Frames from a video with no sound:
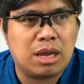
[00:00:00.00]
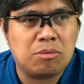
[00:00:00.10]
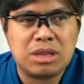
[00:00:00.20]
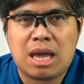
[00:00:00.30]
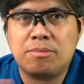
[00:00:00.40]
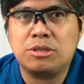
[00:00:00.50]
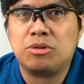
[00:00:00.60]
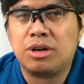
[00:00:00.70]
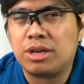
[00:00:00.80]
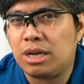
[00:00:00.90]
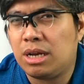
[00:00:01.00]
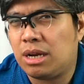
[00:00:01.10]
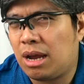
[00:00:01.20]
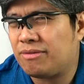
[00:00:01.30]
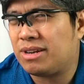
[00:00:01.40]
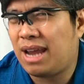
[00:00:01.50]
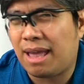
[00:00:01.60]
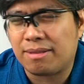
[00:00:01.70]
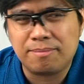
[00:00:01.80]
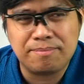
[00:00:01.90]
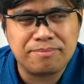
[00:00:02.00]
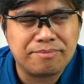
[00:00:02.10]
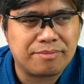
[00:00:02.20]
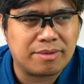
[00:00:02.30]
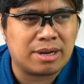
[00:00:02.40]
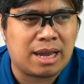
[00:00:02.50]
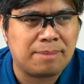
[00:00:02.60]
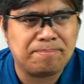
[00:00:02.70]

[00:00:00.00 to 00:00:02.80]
And what happens to her career after that, right?